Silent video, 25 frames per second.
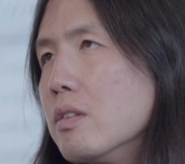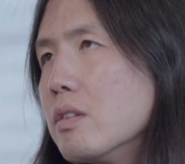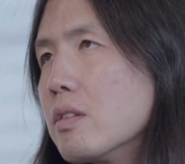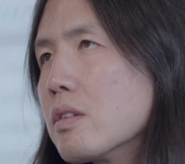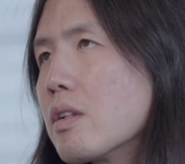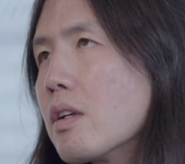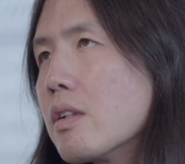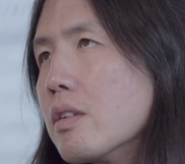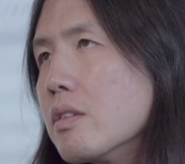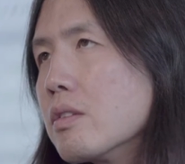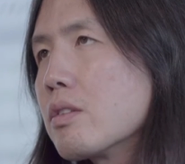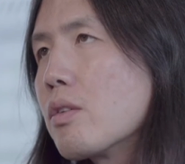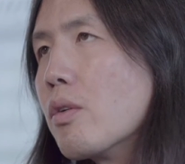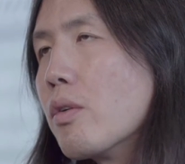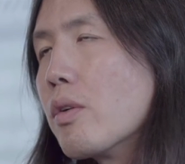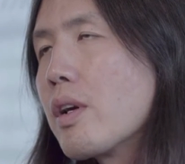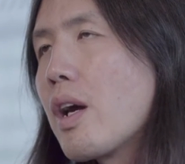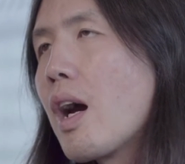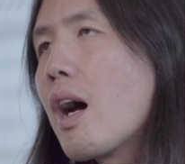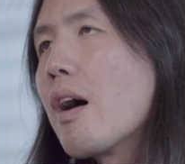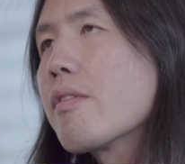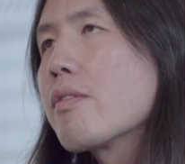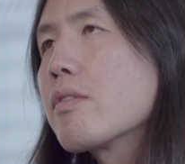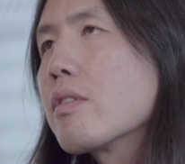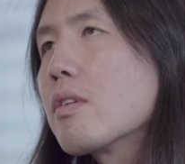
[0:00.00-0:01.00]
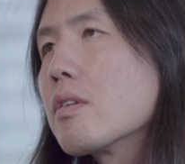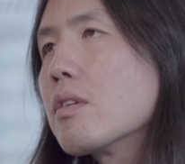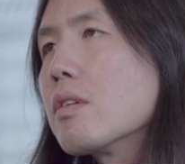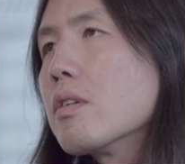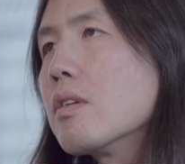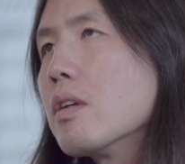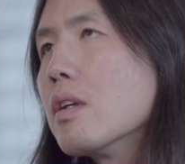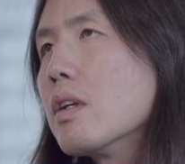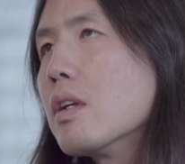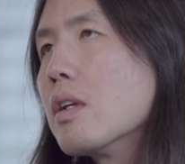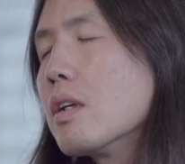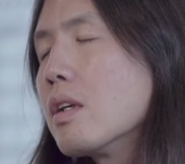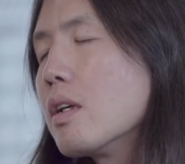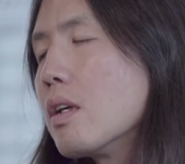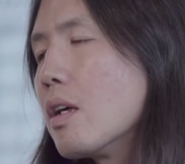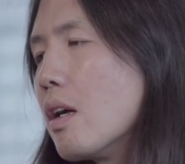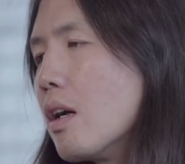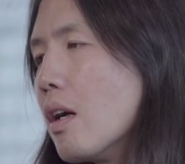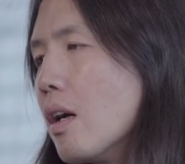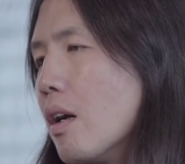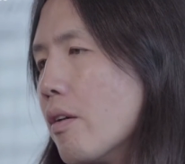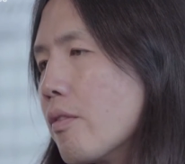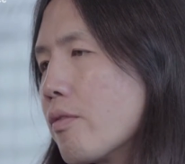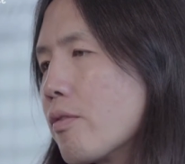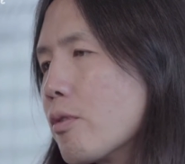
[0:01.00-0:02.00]
that he's going after
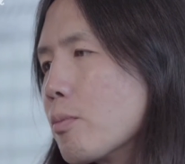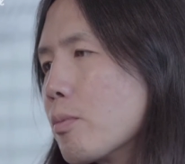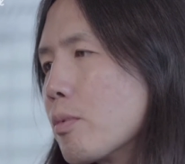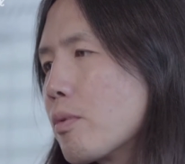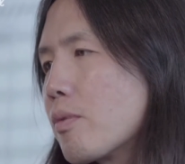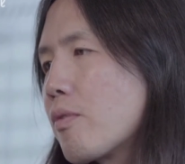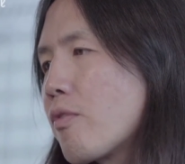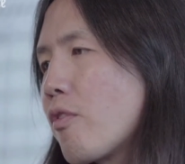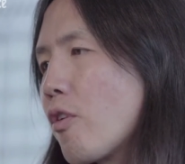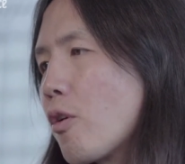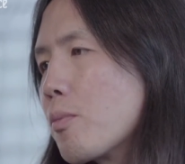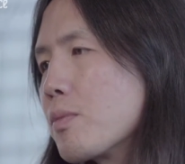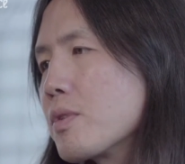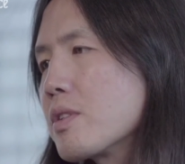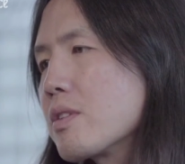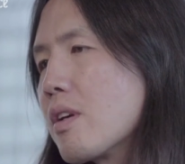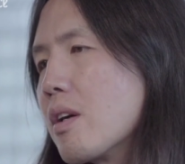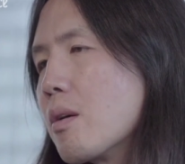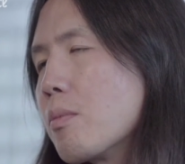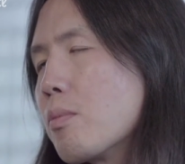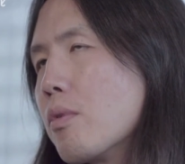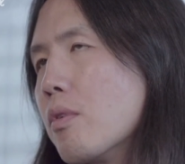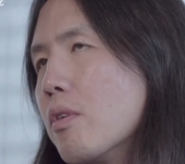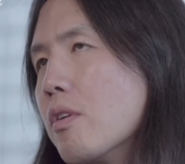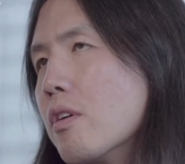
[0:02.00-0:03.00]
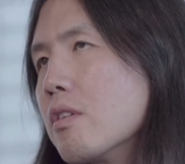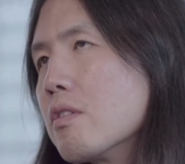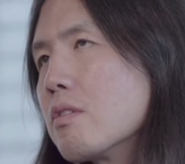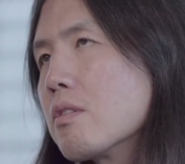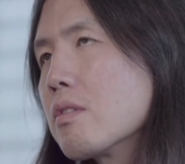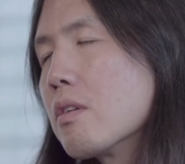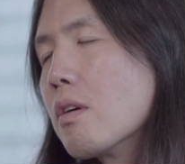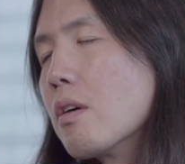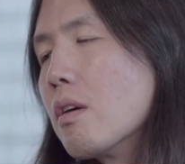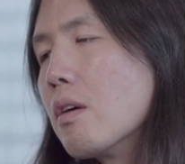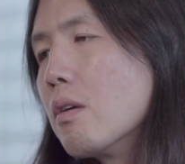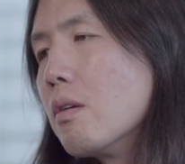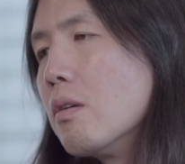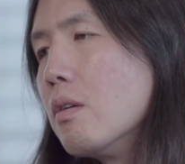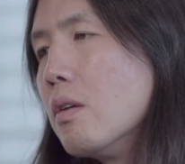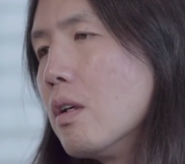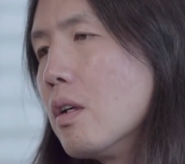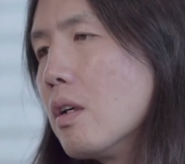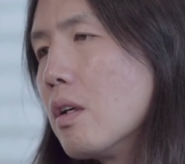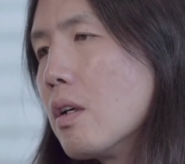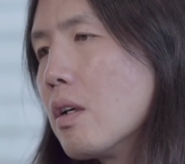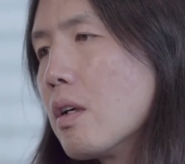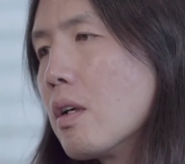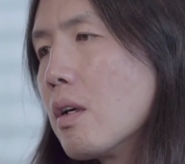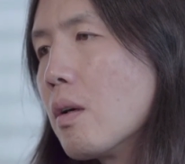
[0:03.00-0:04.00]
from a performance standpoint. So
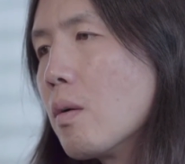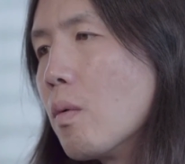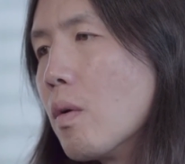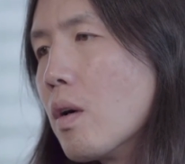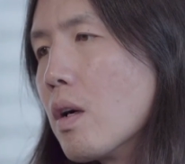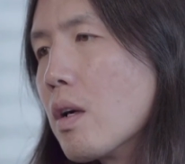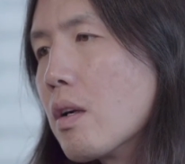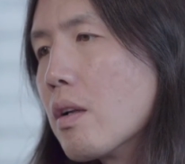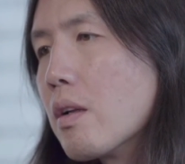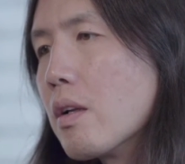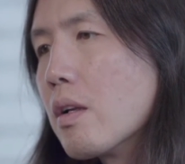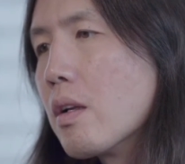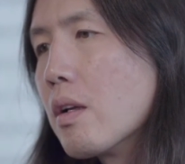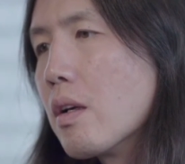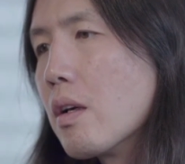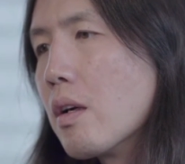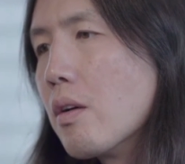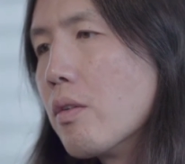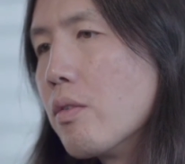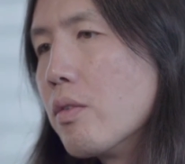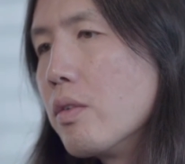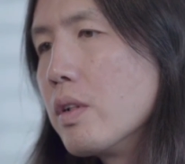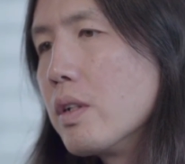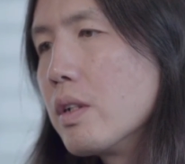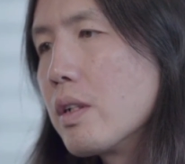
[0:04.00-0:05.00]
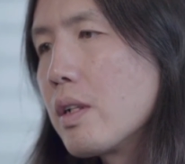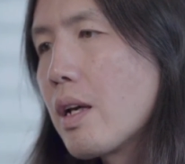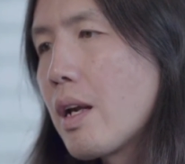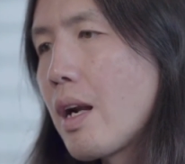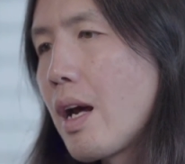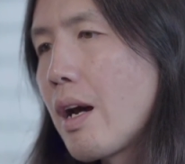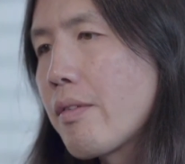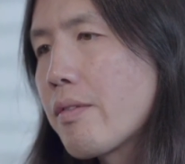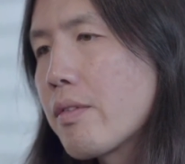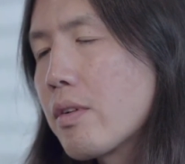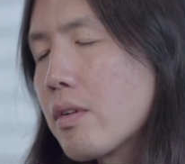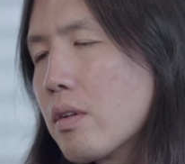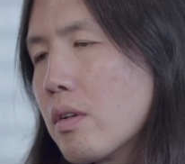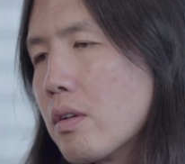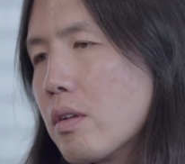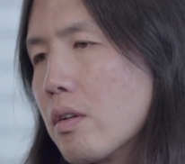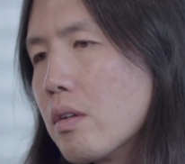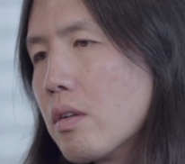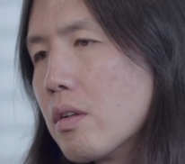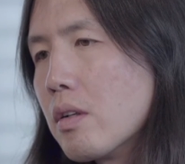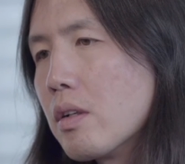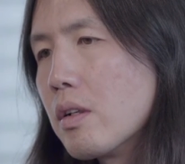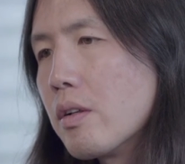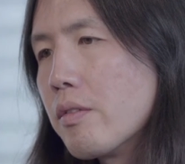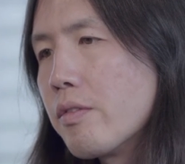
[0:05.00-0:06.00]
wanted to really get
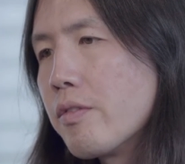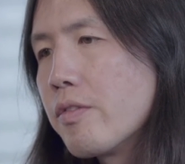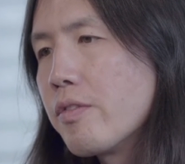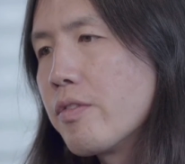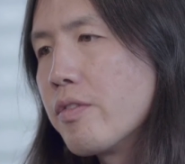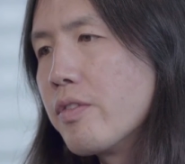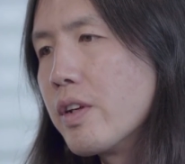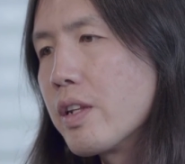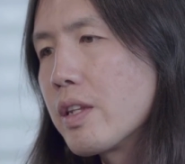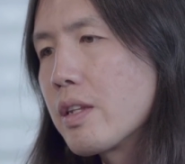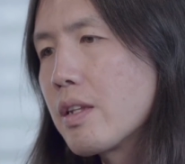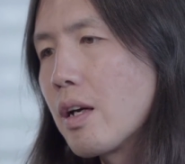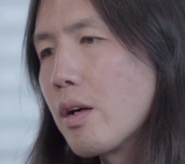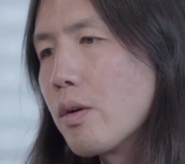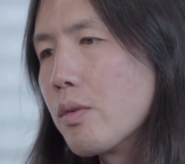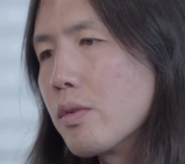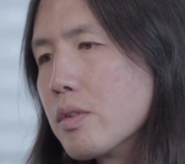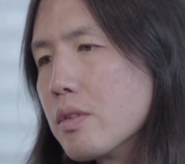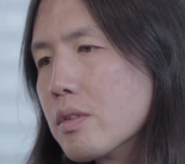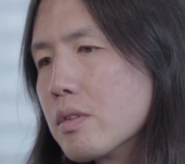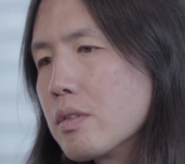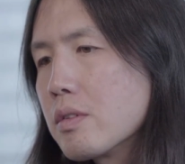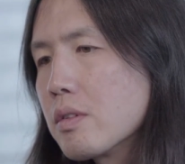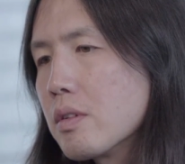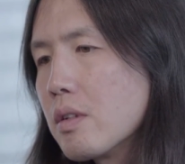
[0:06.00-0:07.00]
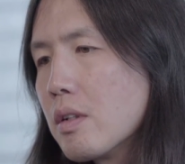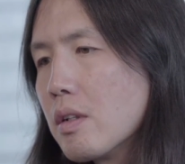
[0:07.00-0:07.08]
after a fit that was,